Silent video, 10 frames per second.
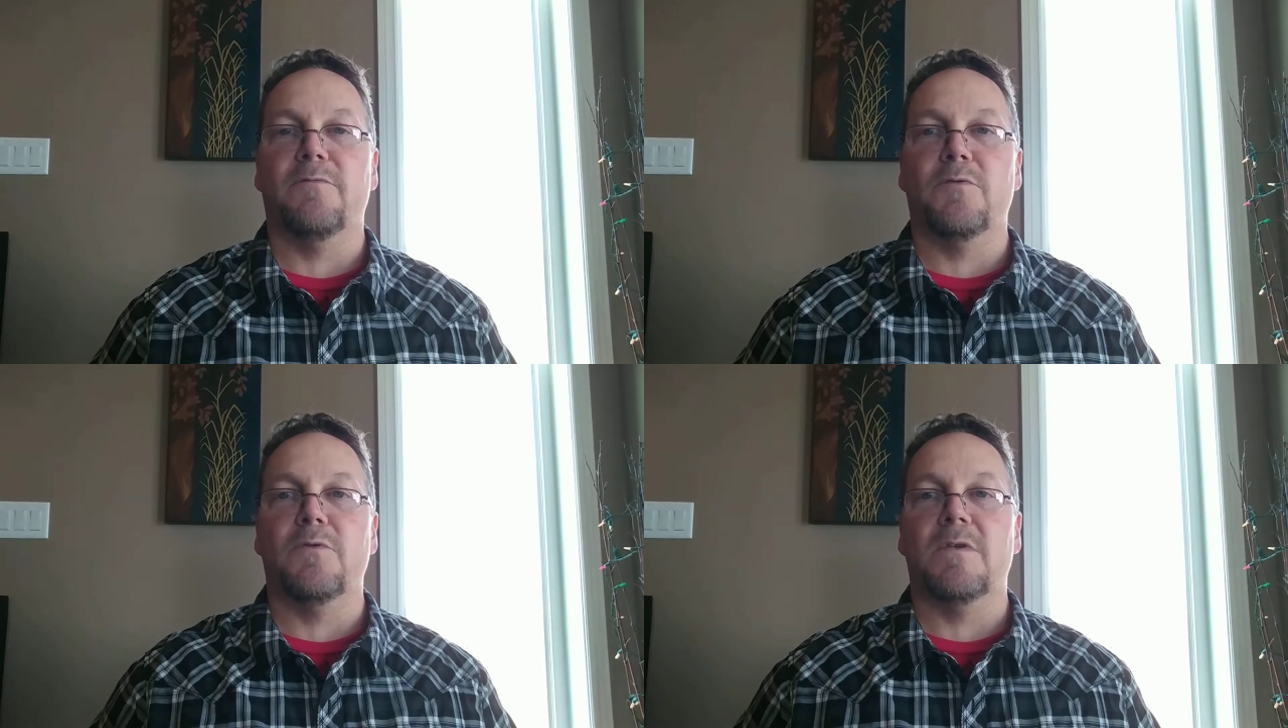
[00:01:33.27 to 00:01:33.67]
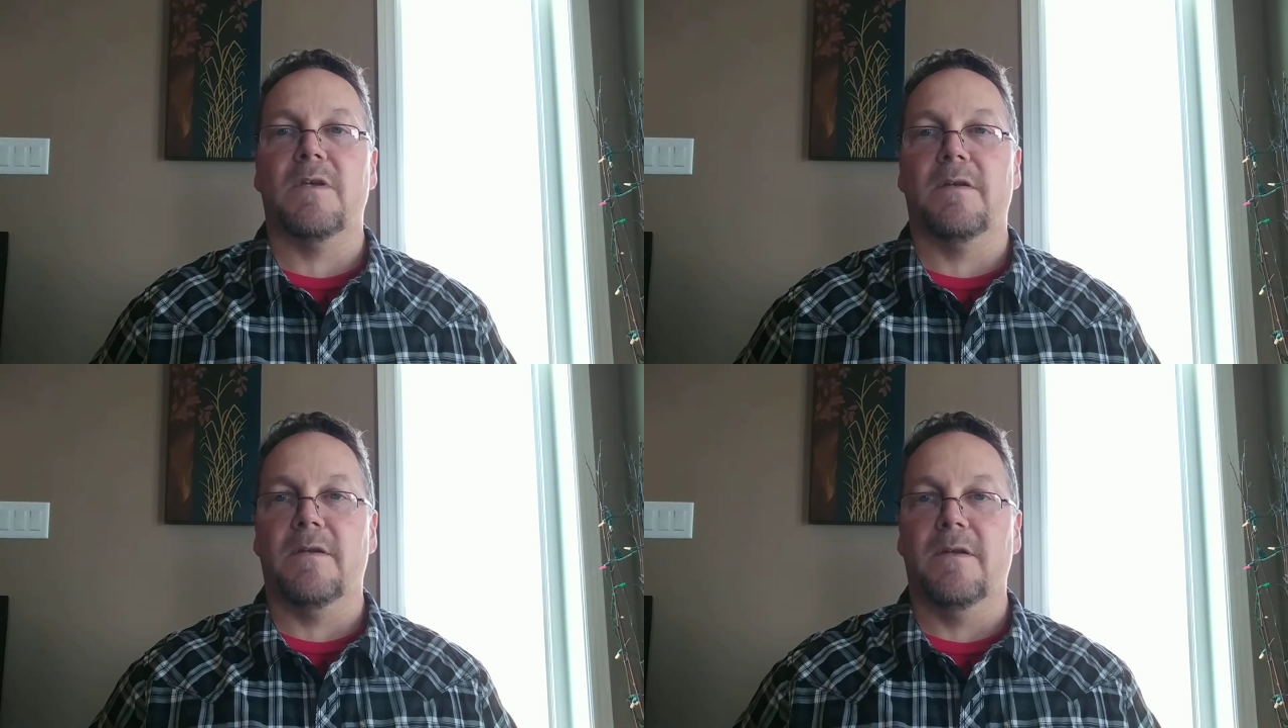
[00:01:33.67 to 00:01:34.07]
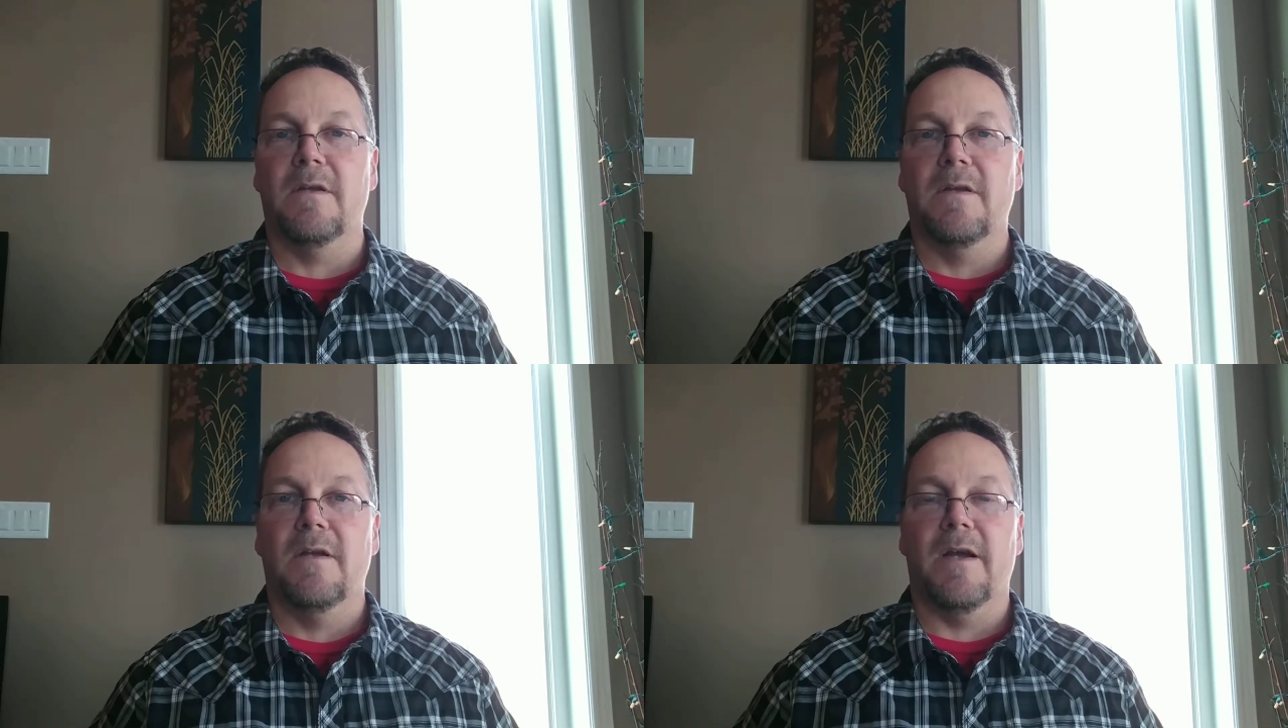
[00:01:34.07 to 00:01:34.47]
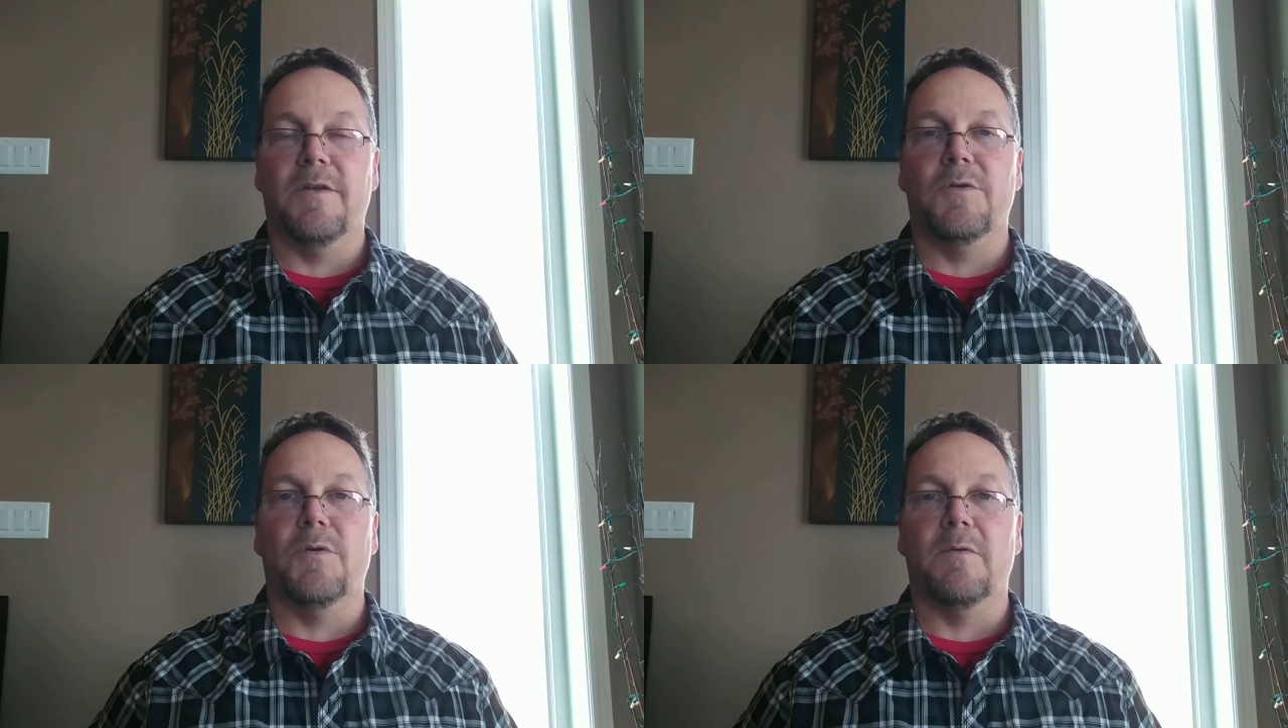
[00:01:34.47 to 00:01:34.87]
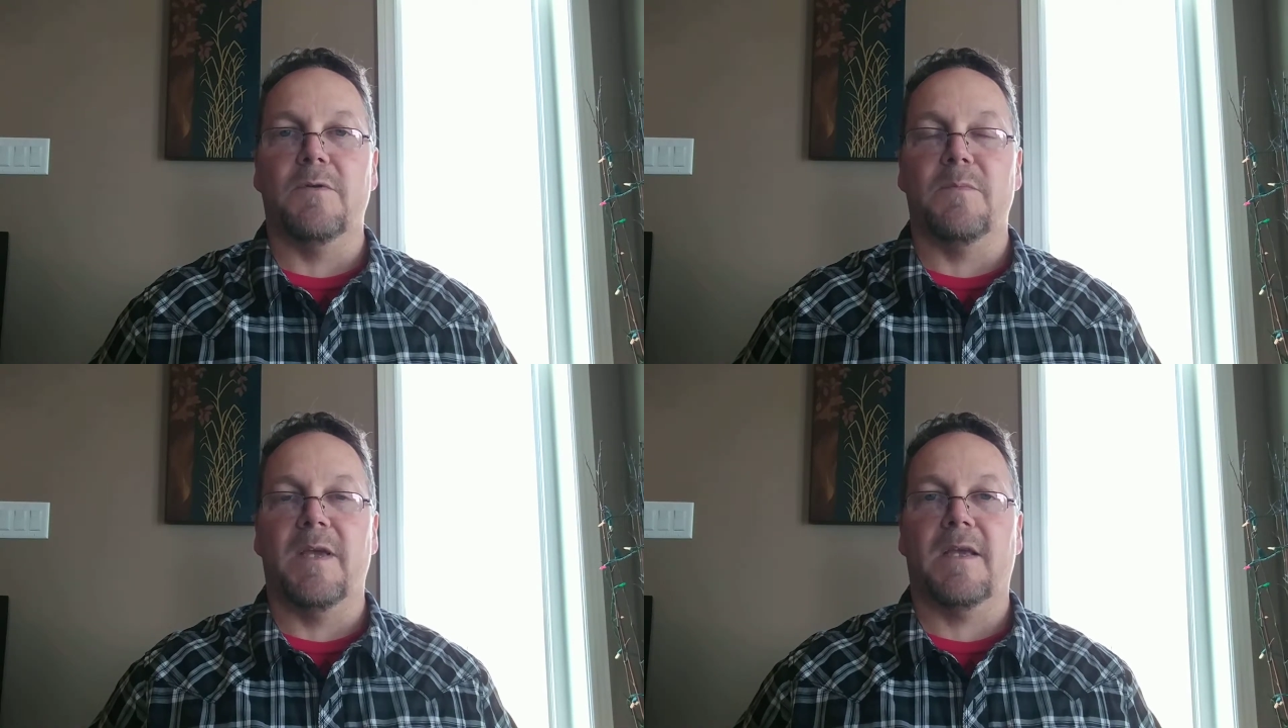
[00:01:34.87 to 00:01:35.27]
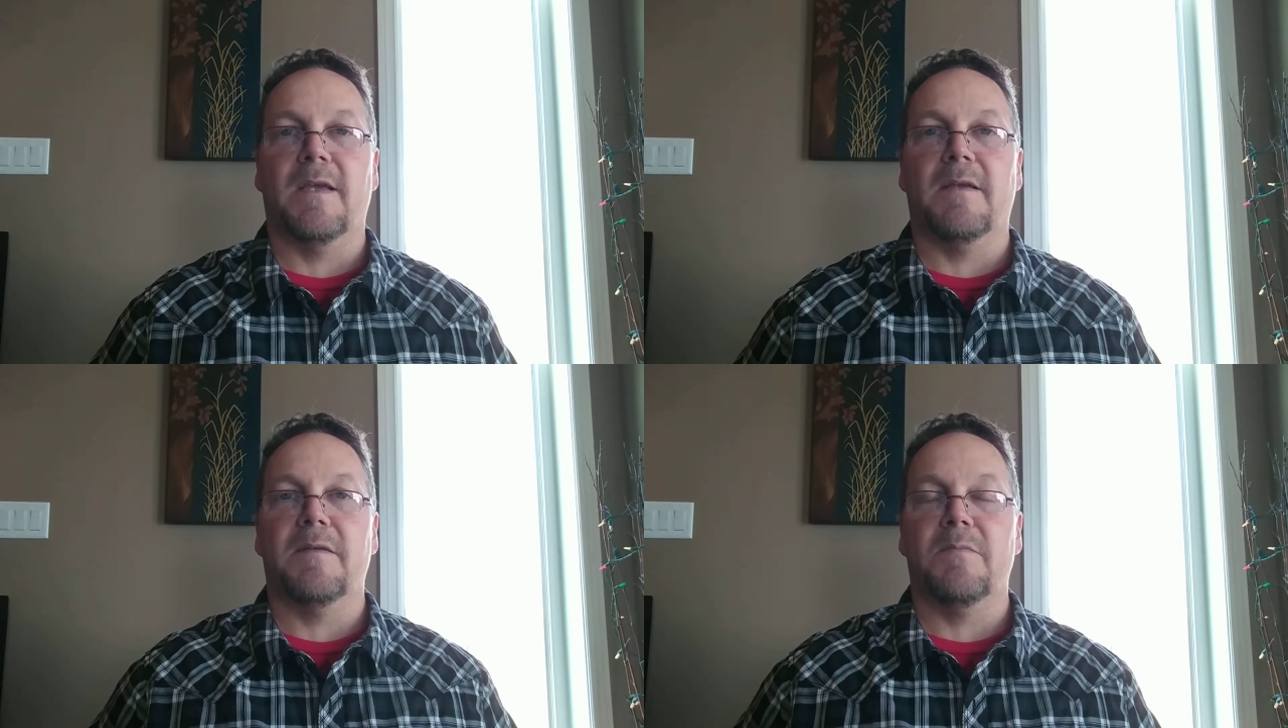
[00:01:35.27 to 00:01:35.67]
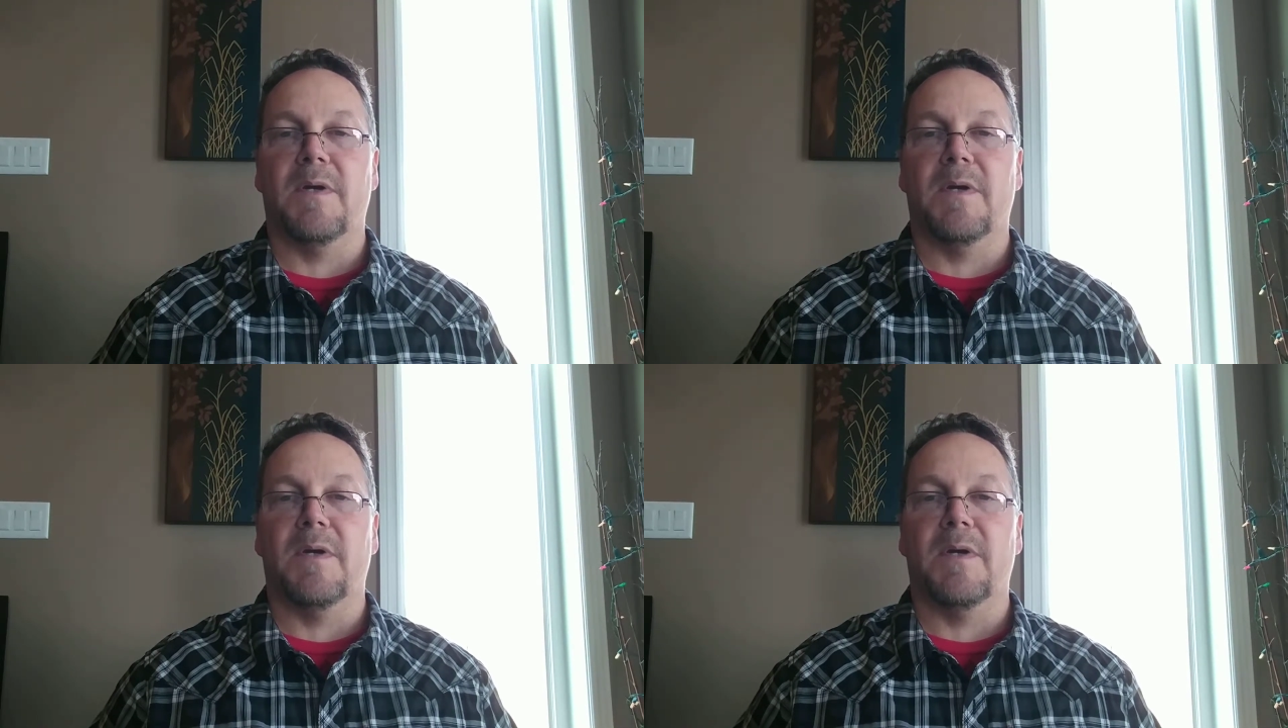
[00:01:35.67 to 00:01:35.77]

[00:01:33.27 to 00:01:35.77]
of foods I knew I was making.